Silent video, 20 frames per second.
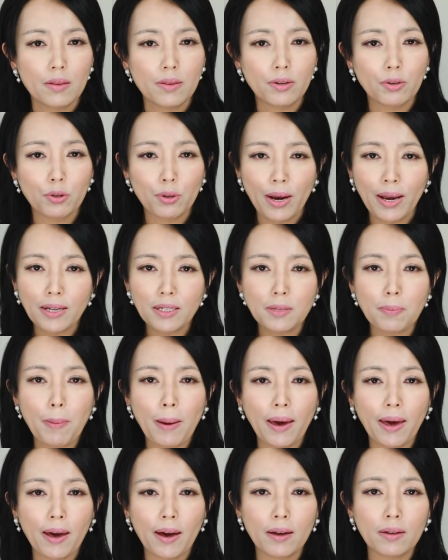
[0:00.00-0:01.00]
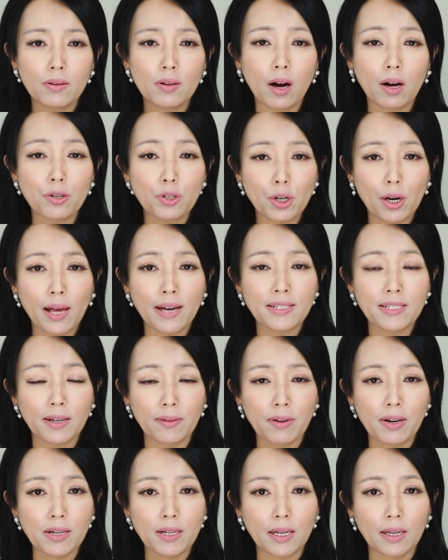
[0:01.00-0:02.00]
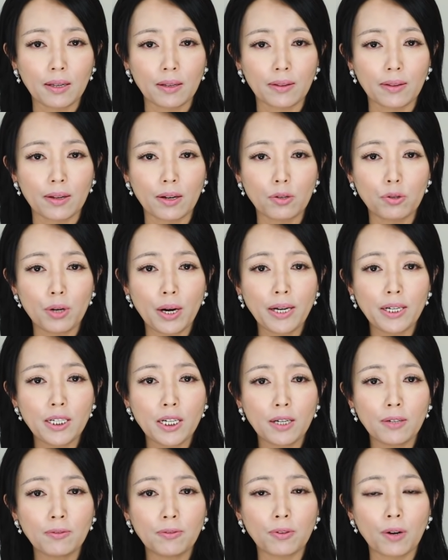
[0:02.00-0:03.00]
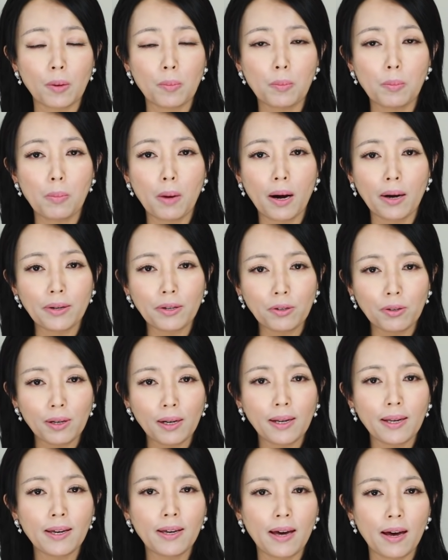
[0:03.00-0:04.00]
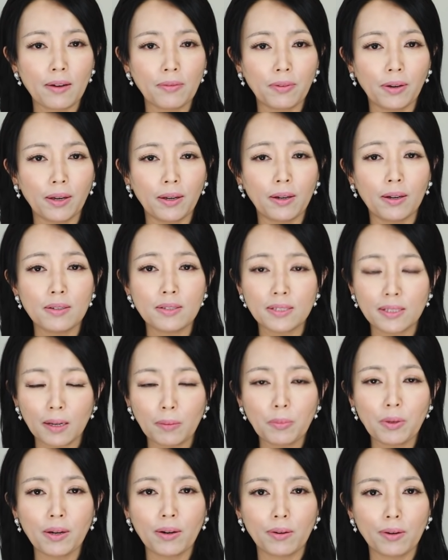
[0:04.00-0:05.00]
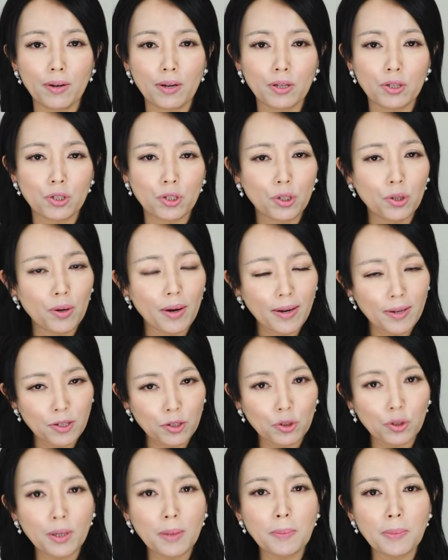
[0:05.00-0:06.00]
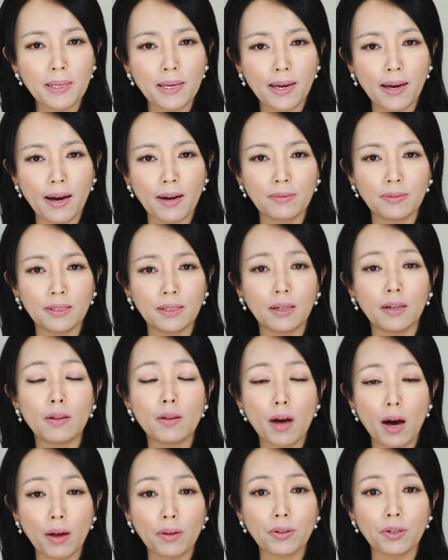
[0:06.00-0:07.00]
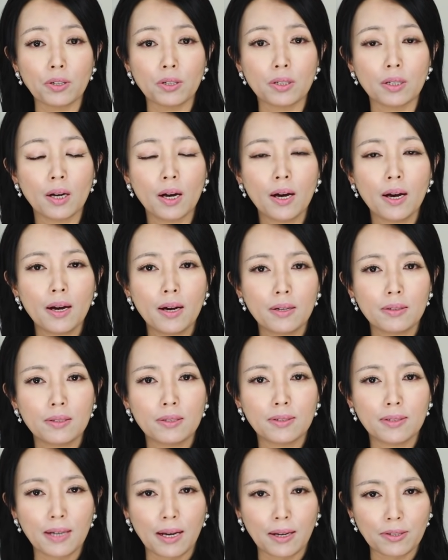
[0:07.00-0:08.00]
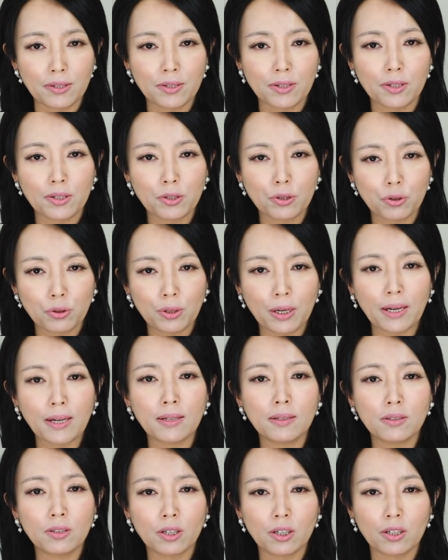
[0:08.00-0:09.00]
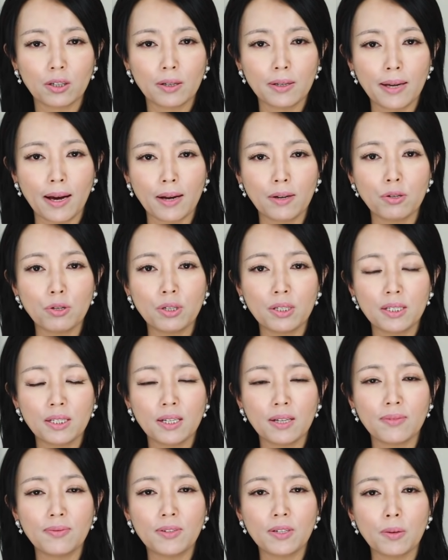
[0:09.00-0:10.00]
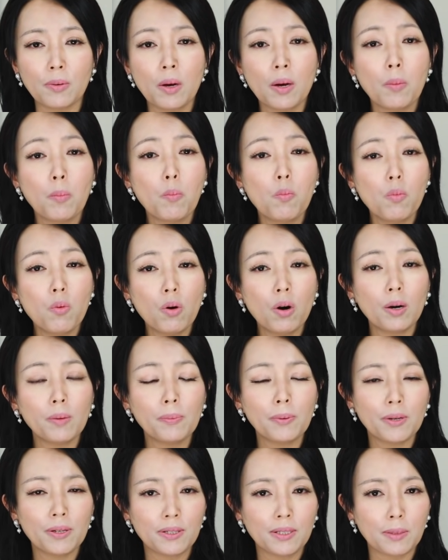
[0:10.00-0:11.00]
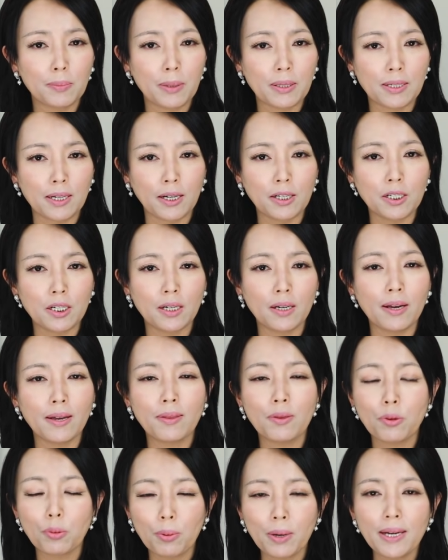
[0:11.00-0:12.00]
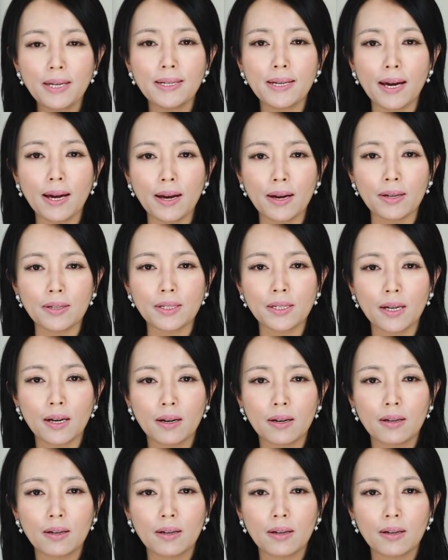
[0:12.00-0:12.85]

The rains began on July 17th, ranging from moderately heavy in some areas to extremely heavy in others. Disaster-stricken Henan received more precipitation in 3 days